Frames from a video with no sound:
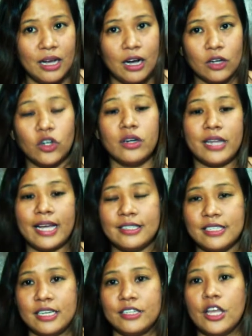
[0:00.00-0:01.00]

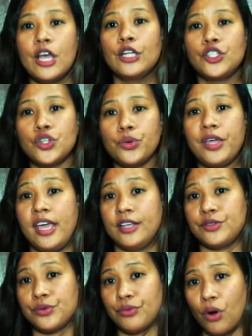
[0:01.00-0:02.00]
connected to
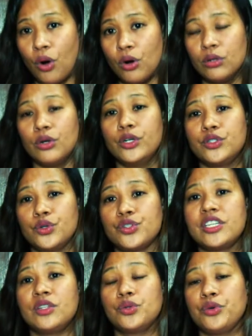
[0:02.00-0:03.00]
his role or to
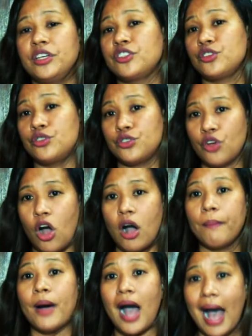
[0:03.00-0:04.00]
his
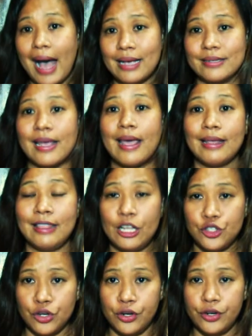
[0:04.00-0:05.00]
job as
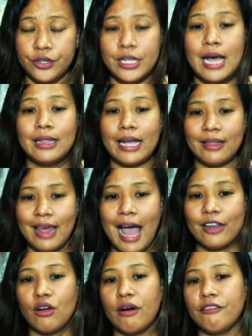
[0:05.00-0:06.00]
teachers, like
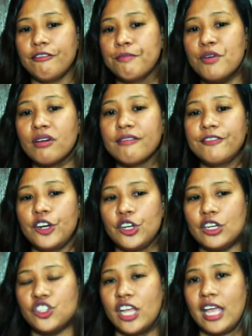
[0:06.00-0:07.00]
that of book
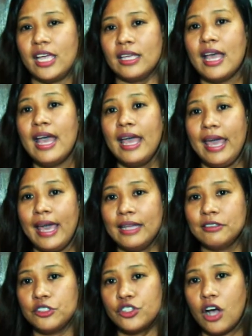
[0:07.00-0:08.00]
furnishing
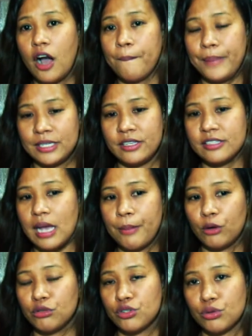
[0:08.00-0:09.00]
and business
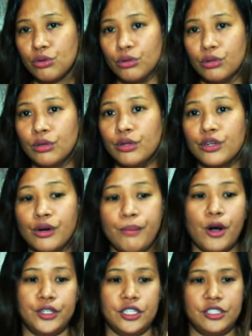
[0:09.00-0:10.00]
about school
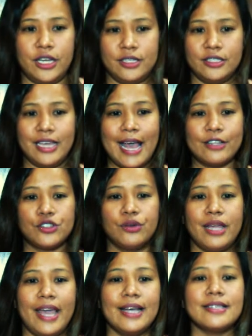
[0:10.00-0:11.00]
commodities. The answer
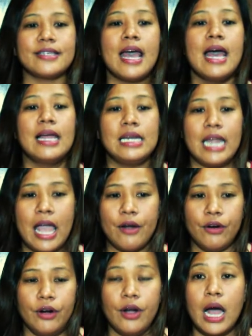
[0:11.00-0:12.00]
is
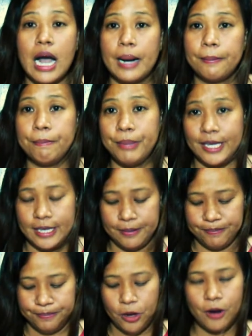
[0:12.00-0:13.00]
letter B.
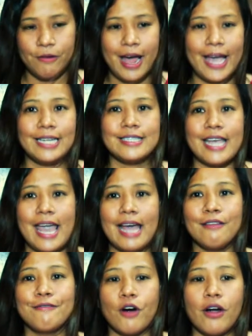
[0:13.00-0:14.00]
Alright,
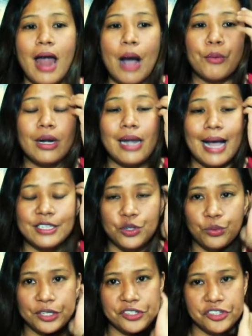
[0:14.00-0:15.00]
and for our
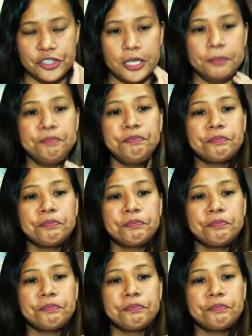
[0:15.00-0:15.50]
last question,